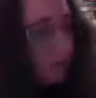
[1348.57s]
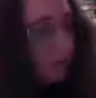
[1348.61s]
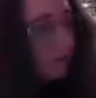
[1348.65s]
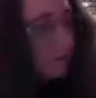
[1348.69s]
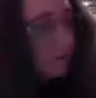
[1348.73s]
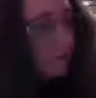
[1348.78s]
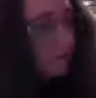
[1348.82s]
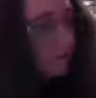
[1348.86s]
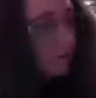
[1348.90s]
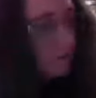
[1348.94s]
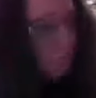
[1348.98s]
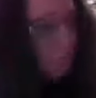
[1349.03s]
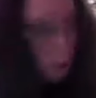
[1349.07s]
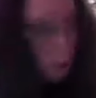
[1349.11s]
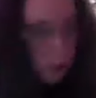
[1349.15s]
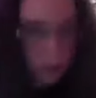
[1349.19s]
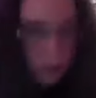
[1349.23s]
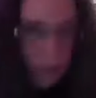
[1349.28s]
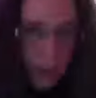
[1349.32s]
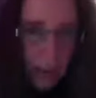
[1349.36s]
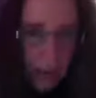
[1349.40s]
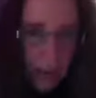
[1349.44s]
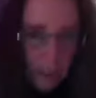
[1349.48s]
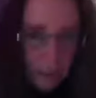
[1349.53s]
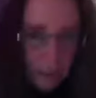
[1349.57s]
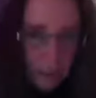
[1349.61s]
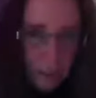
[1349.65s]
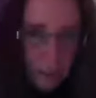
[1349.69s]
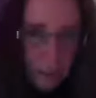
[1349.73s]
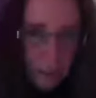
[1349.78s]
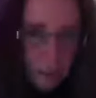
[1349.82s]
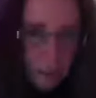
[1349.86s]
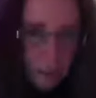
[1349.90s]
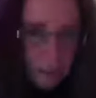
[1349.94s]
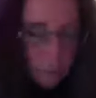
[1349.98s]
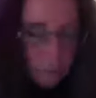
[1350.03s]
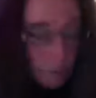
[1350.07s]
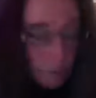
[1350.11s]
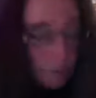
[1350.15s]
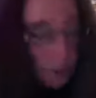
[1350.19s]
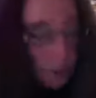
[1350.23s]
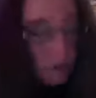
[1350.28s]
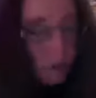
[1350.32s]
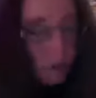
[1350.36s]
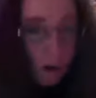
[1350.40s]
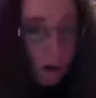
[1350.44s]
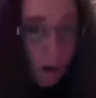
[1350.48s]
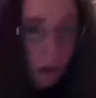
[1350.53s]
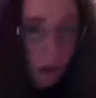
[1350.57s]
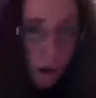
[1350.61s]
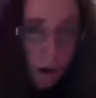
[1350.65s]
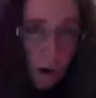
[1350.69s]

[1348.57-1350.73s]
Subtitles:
Doris asks Benito